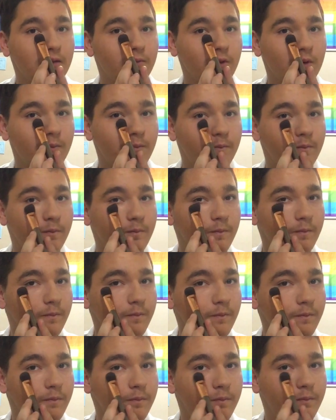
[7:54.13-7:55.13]
I'm going to
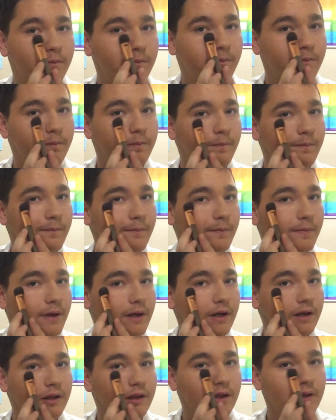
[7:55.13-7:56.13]

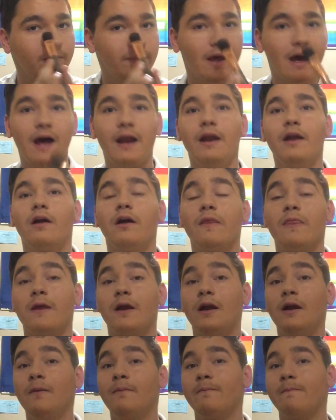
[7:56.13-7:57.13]
barely pat it on
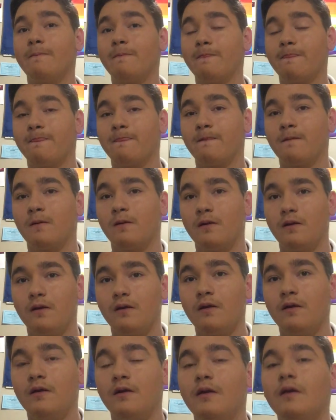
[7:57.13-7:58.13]
there.
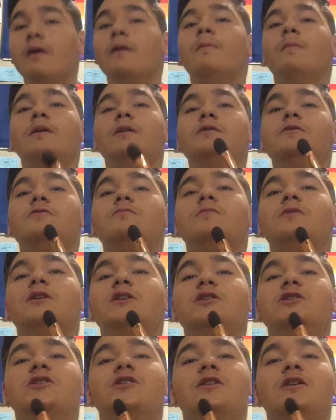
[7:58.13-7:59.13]
I'm going to do
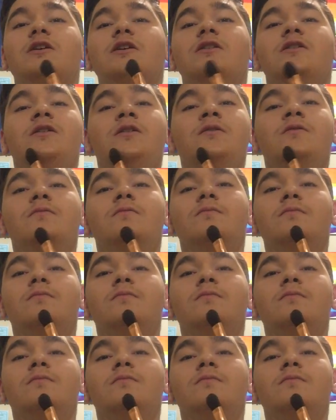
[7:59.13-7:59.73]
my chin.